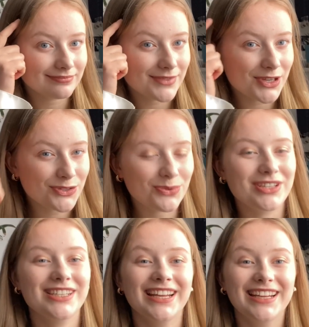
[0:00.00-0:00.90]
Touch
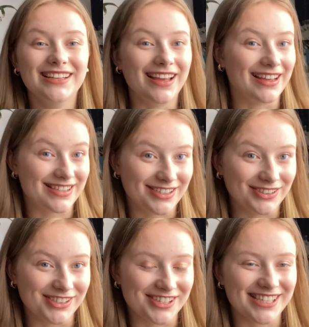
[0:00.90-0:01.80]
wood, it still
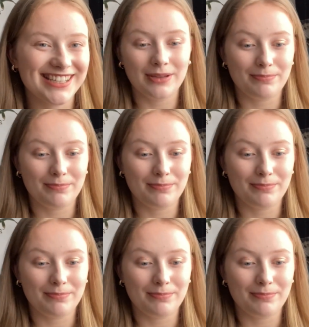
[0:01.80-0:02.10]
doesn't.